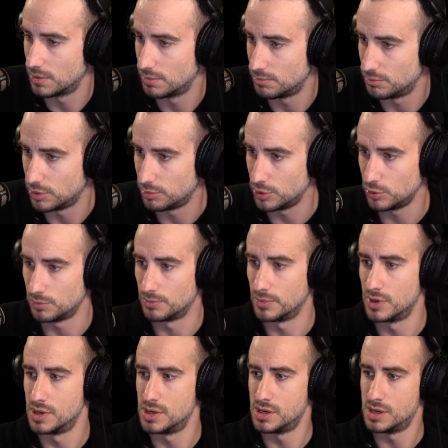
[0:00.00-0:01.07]
Oh, boom.
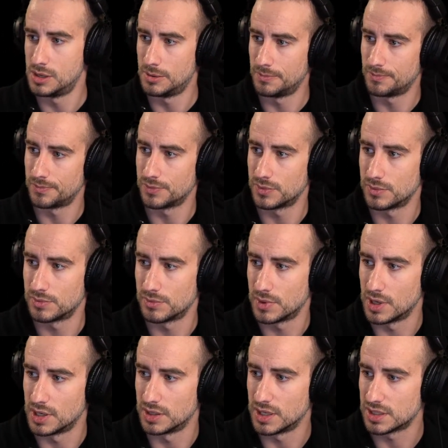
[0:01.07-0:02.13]

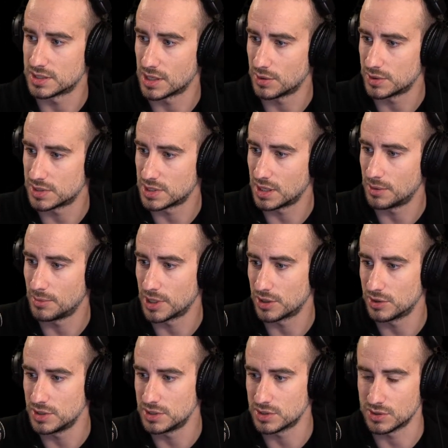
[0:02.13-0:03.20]
And that's how I set up my
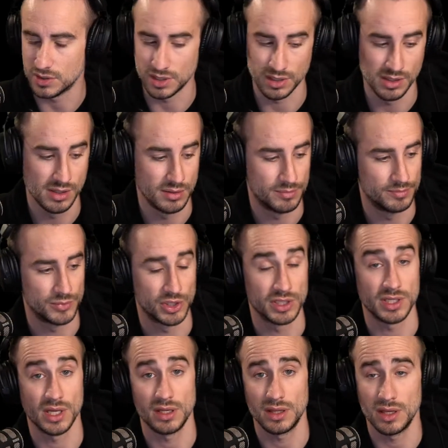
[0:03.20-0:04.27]
green screen.
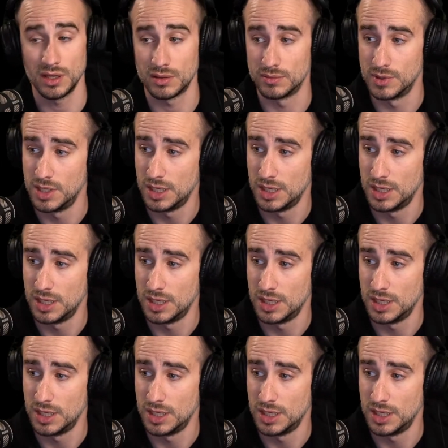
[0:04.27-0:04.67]
Just like that.